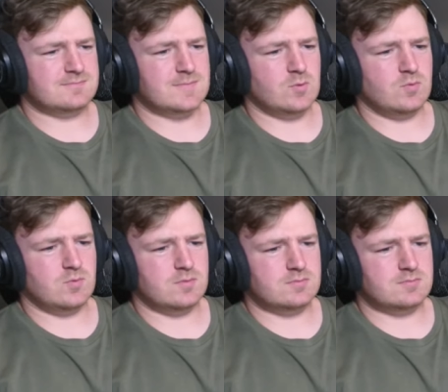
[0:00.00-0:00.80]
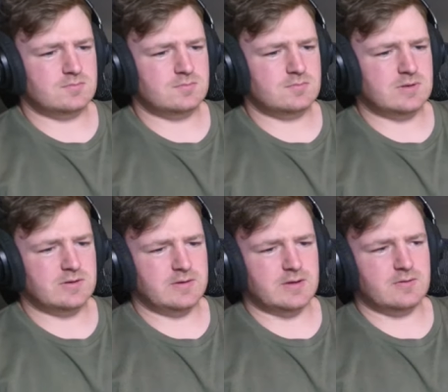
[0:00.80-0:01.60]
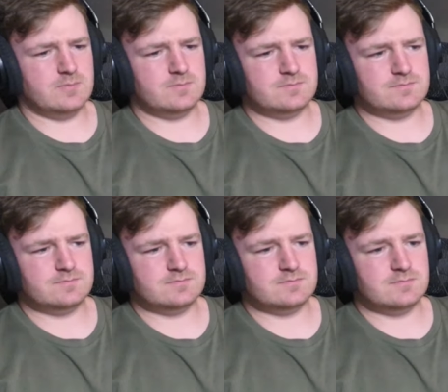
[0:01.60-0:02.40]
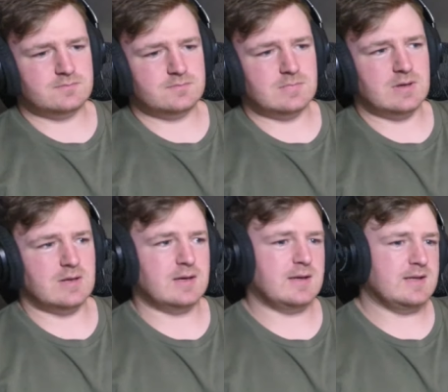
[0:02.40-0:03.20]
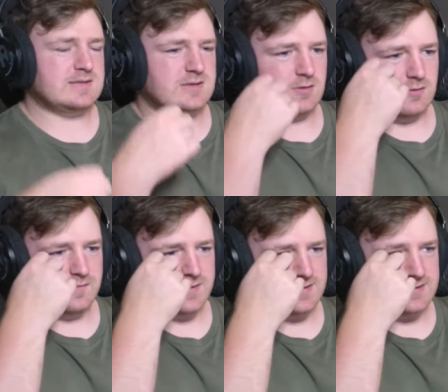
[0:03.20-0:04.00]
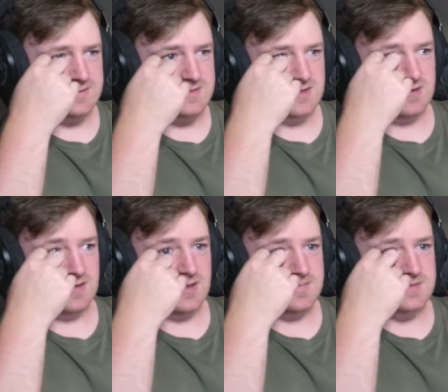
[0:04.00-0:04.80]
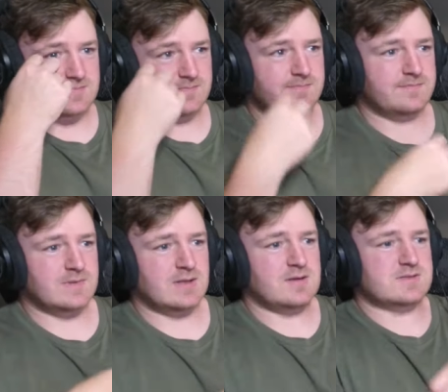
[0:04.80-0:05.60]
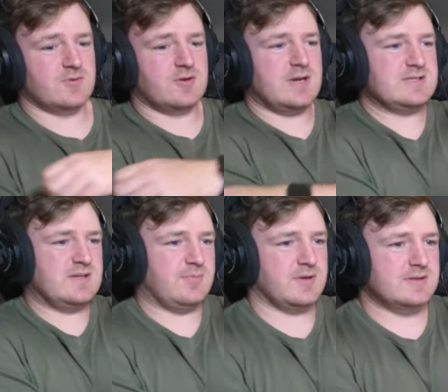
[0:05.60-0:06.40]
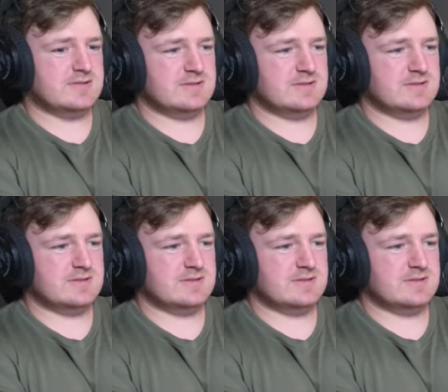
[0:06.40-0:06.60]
Ooh. There you go. Nice, Dolphins. This is a good game. Some crazy plays.